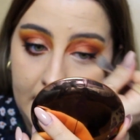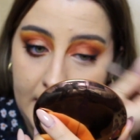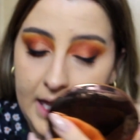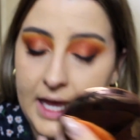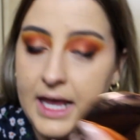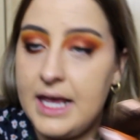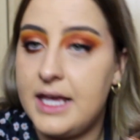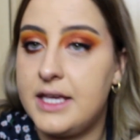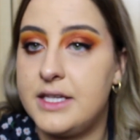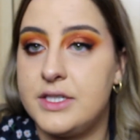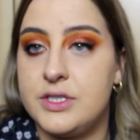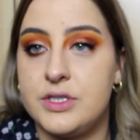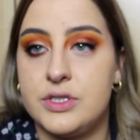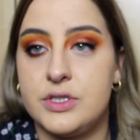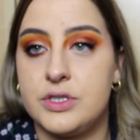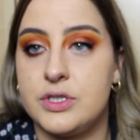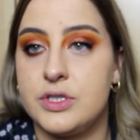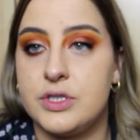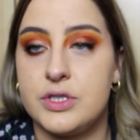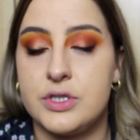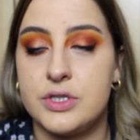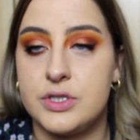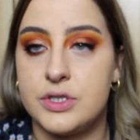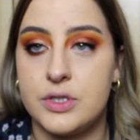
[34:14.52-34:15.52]
it's
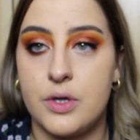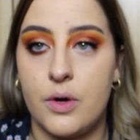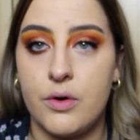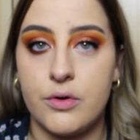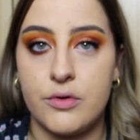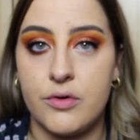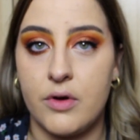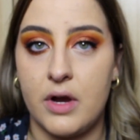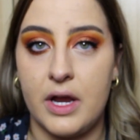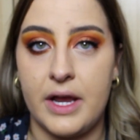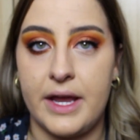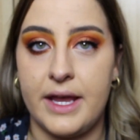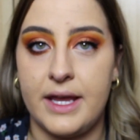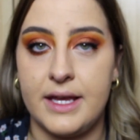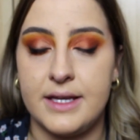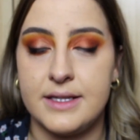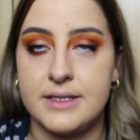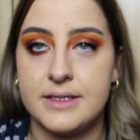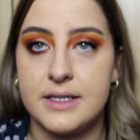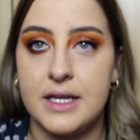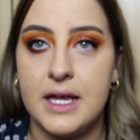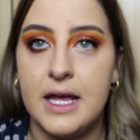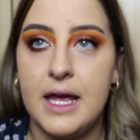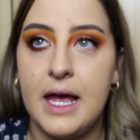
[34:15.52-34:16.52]
just so great.
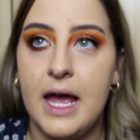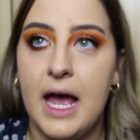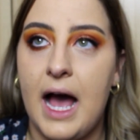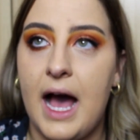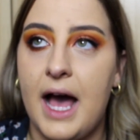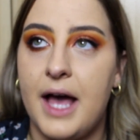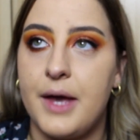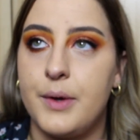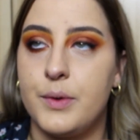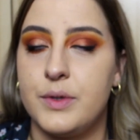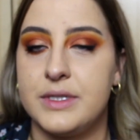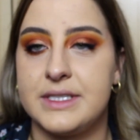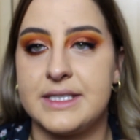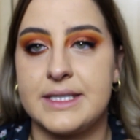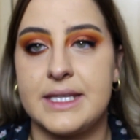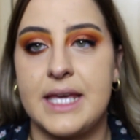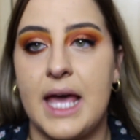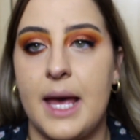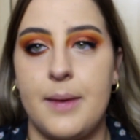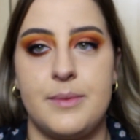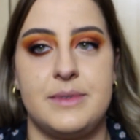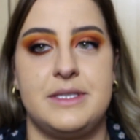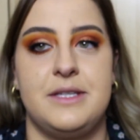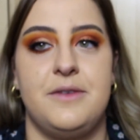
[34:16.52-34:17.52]
I was
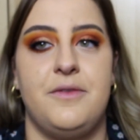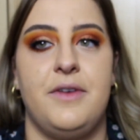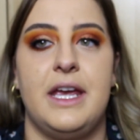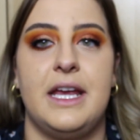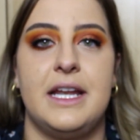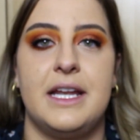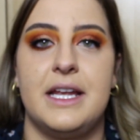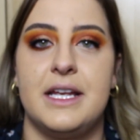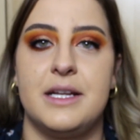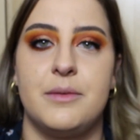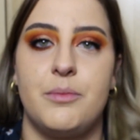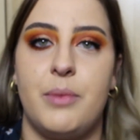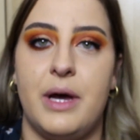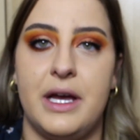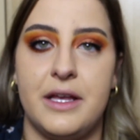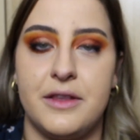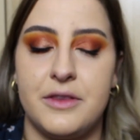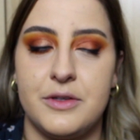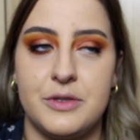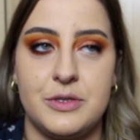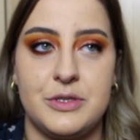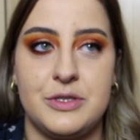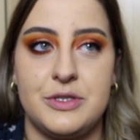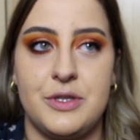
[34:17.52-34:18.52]
captivated by
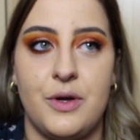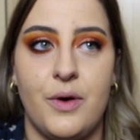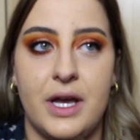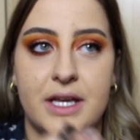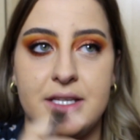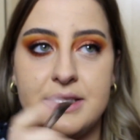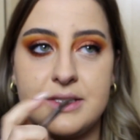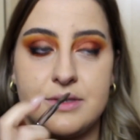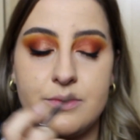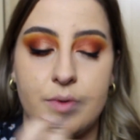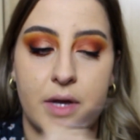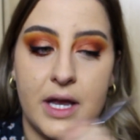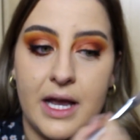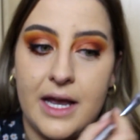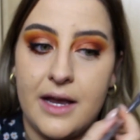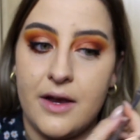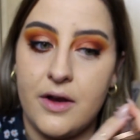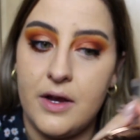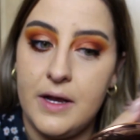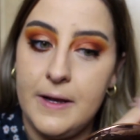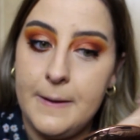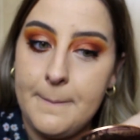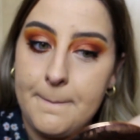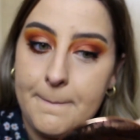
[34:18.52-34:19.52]
the show, I
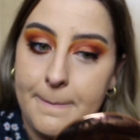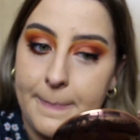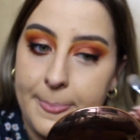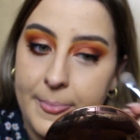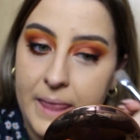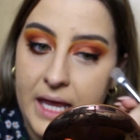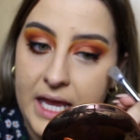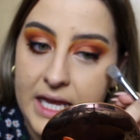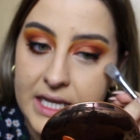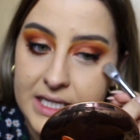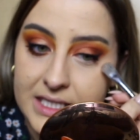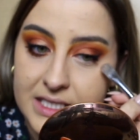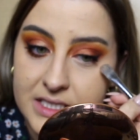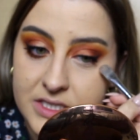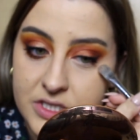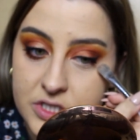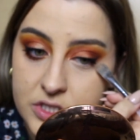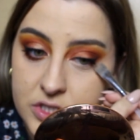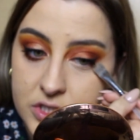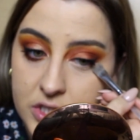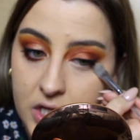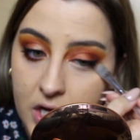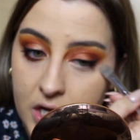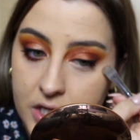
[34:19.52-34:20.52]
swear. And
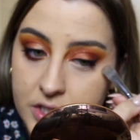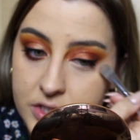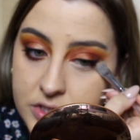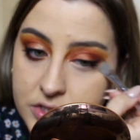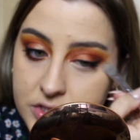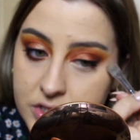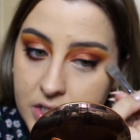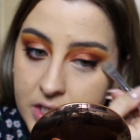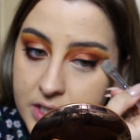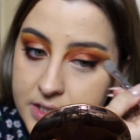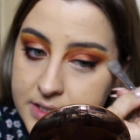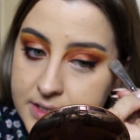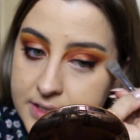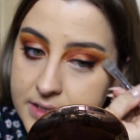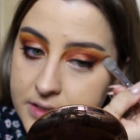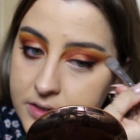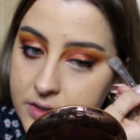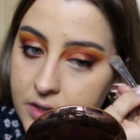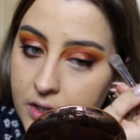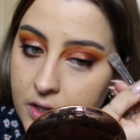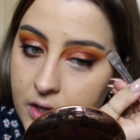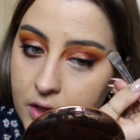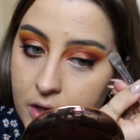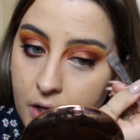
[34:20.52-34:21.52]
it's not just
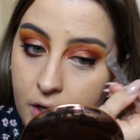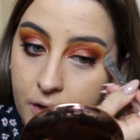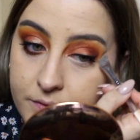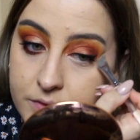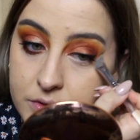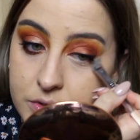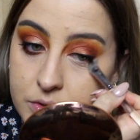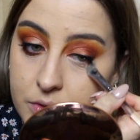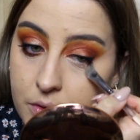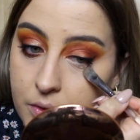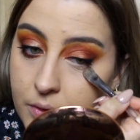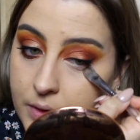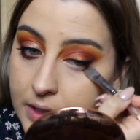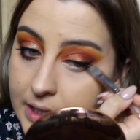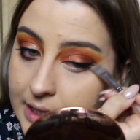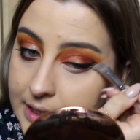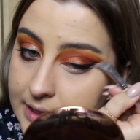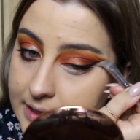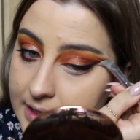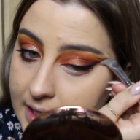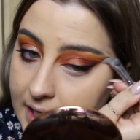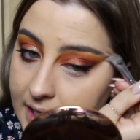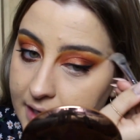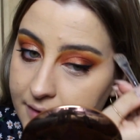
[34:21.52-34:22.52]
the love
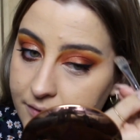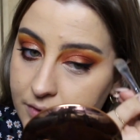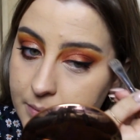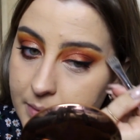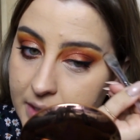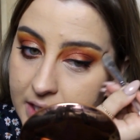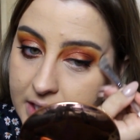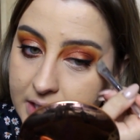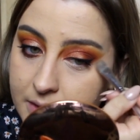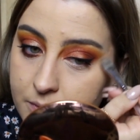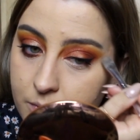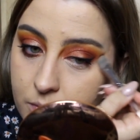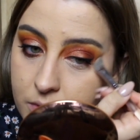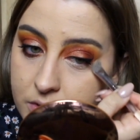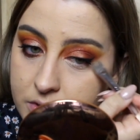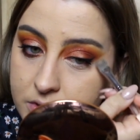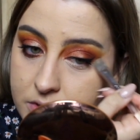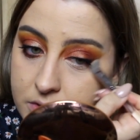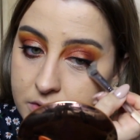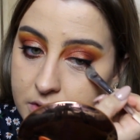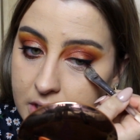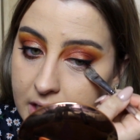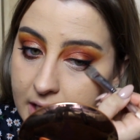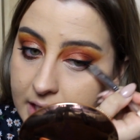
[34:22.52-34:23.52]
story that everybody
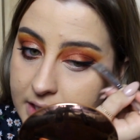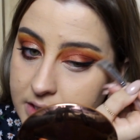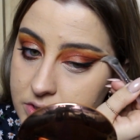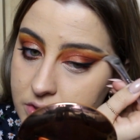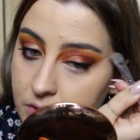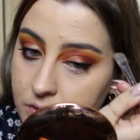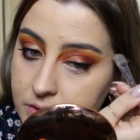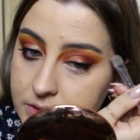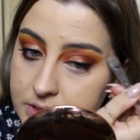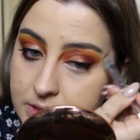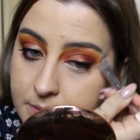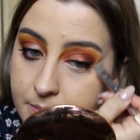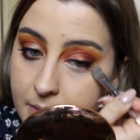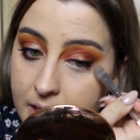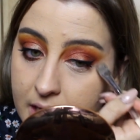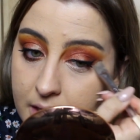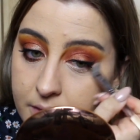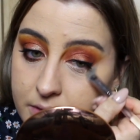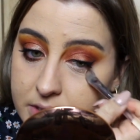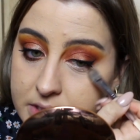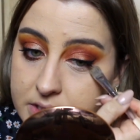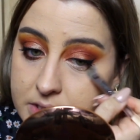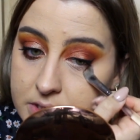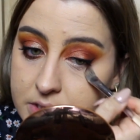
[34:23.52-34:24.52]
talks
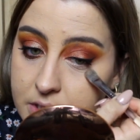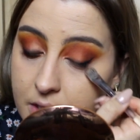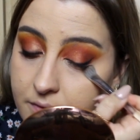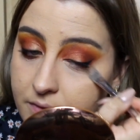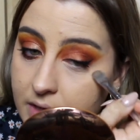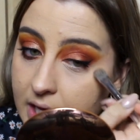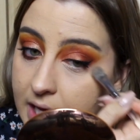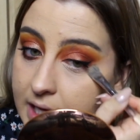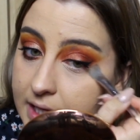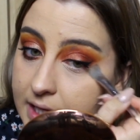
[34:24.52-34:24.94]
about and stuff.